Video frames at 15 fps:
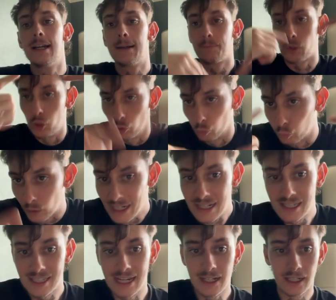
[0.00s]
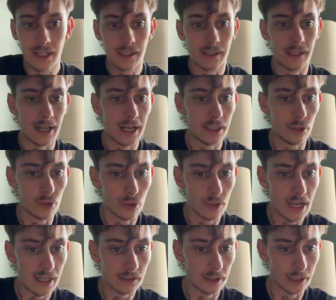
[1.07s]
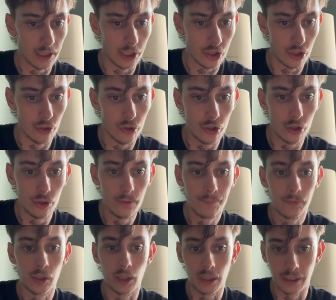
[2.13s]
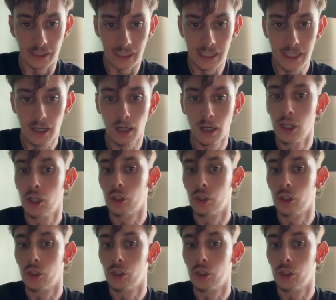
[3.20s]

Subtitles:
You resync it, and how you do that, like I showed you, you click here,